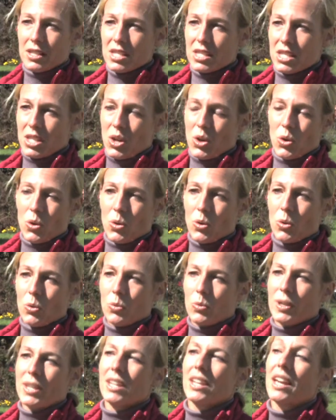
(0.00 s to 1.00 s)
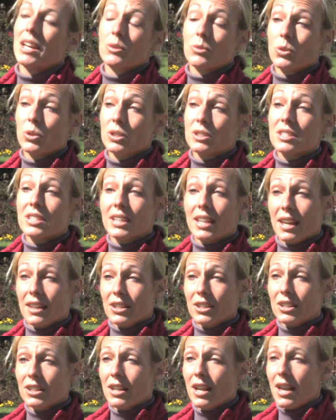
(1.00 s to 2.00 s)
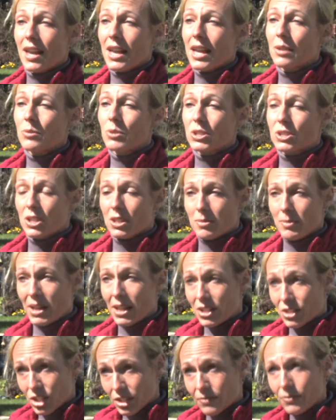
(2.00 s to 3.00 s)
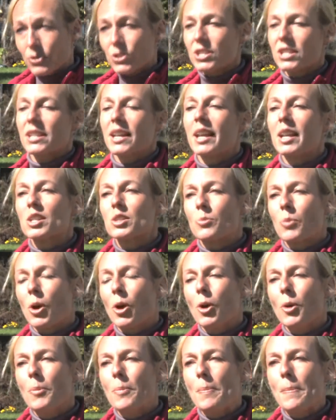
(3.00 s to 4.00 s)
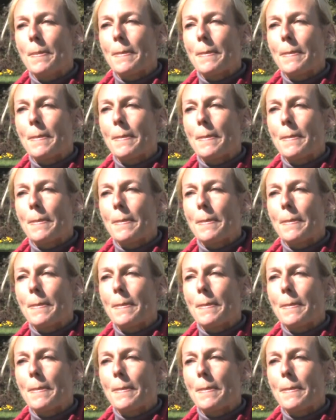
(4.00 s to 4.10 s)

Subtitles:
So we enrolled together and we took Managing for Today and Tomorrow.